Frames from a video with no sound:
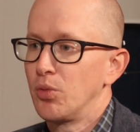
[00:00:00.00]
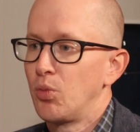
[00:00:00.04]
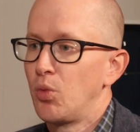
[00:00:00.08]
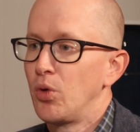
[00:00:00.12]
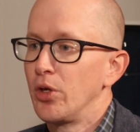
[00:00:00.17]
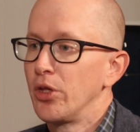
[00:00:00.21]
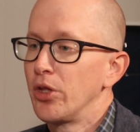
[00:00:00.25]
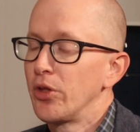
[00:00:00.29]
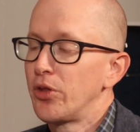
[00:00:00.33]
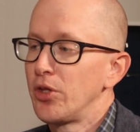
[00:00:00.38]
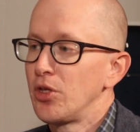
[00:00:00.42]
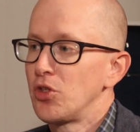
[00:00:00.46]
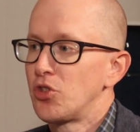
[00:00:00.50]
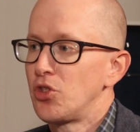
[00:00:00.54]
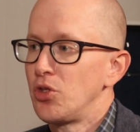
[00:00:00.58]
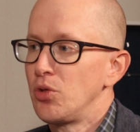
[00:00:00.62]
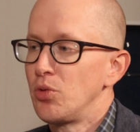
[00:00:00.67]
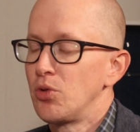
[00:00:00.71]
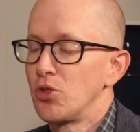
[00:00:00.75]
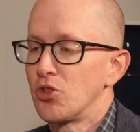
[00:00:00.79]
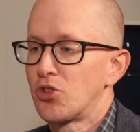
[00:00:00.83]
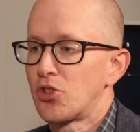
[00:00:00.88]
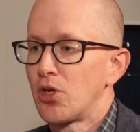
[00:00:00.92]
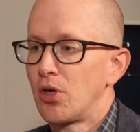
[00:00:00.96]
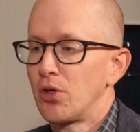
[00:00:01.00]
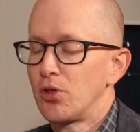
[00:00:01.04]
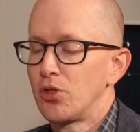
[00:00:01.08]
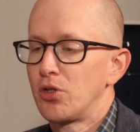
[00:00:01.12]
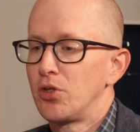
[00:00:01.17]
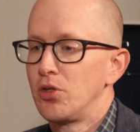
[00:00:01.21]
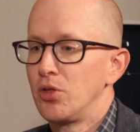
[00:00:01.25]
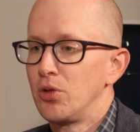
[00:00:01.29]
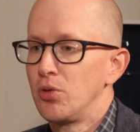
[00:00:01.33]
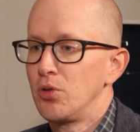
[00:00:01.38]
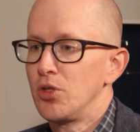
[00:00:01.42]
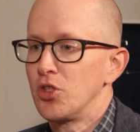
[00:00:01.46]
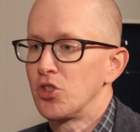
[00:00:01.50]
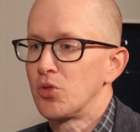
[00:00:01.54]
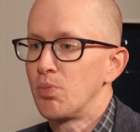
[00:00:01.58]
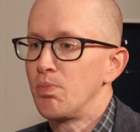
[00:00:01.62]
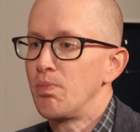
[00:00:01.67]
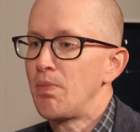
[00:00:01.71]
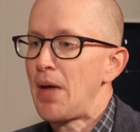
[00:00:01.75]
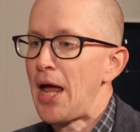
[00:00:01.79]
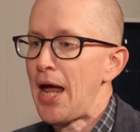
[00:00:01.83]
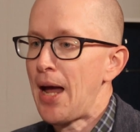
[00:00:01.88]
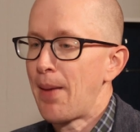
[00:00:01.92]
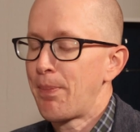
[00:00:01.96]
one of the things that you can start to do is
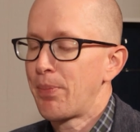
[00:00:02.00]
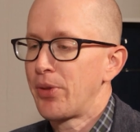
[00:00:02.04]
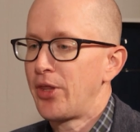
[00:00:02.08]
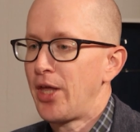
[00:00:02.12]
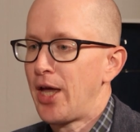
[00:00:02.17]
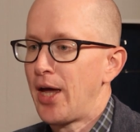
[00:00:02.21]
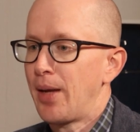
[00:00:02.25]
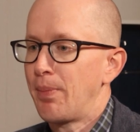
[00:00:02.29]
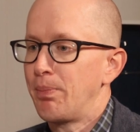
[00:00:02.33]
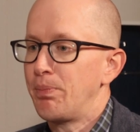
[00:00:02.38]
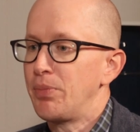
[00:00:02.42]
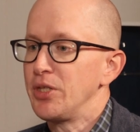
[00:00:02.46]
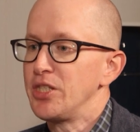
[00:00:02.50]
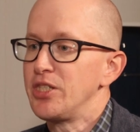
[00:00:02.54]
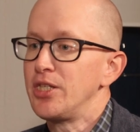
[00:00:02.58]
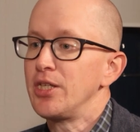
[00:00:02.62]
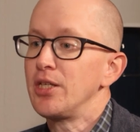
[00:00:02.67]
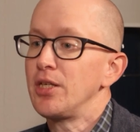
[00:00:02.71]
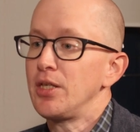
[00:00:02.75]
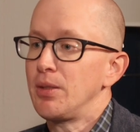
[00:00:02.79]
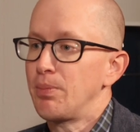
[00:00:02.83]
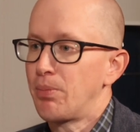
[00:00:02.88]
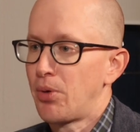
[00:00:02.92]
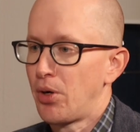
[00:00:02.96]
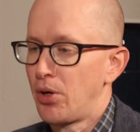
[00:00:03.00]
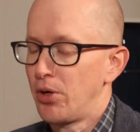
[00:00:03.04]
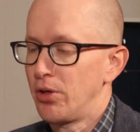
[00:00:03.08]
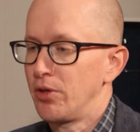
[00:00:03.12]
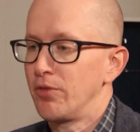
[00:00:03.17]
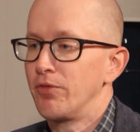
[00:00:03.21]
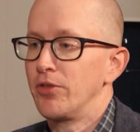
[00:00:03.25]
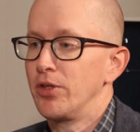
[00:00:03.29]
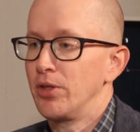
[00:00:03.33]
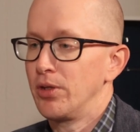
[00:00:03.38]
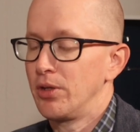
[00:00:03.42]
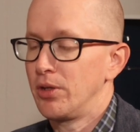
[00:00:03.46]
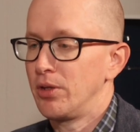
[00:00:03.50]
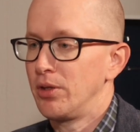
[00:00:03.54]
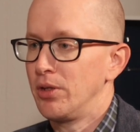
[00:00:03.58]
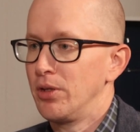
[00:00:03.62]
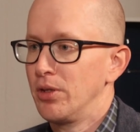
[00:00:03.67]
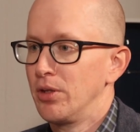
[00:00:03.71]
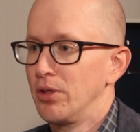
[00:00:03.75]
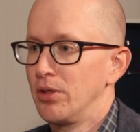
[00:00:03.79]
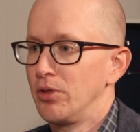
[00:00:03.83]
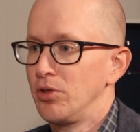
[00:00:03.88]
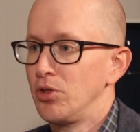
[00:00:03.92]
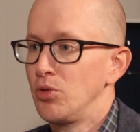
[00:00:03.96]
map that beginning part of
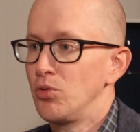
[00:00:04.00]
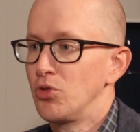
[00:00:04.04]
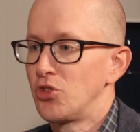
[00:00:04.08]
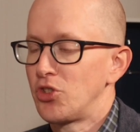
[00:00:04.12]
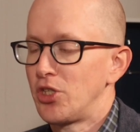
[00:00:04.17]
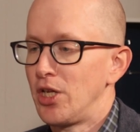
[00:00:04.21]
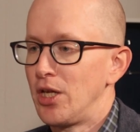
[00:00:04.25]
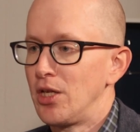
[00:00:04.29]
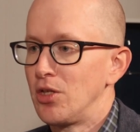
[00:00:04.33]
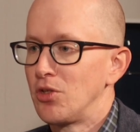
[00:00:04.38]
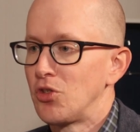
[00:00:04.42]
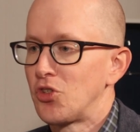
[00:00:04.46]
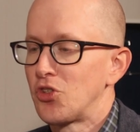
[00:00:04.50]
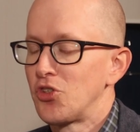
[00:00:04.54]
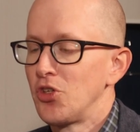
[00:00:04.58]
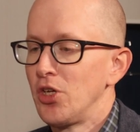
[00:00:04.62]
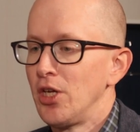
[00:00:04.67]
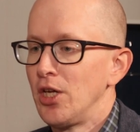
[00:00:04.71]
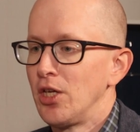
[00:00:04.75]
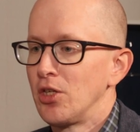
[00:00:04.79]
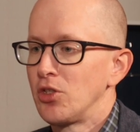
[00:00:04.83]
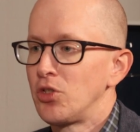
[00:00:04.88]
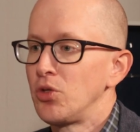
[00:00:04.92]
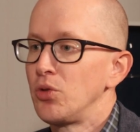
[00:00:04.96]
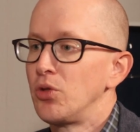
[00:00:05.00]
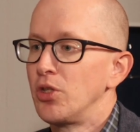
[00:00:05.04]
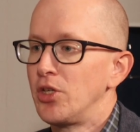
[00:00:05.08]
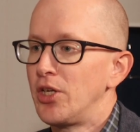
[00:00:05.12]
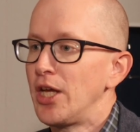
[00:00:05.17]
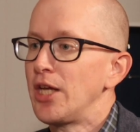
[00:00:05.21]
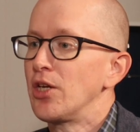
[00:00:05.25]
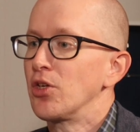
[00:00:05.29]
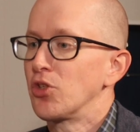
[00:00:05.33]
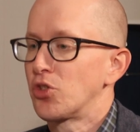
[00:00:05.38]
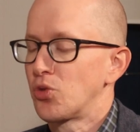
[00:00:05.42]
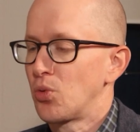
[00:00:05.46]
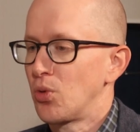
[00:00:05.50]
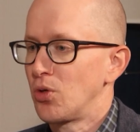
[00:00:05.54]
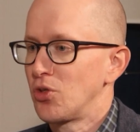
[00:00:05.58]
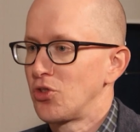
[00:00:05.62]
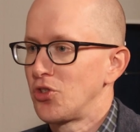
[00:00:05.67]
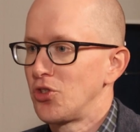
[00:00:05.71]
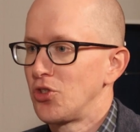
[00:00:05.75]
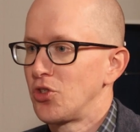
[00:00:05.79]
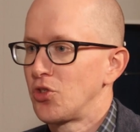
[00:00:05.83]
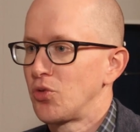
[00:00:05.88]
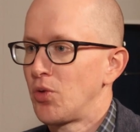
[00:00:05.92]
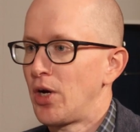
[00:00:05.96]
the use case to the data
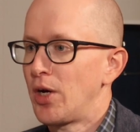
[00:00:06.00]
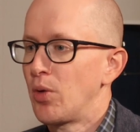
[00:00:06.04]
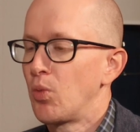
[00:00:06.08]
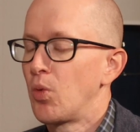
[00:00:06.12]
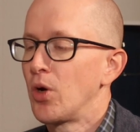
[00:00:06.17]
sources, right?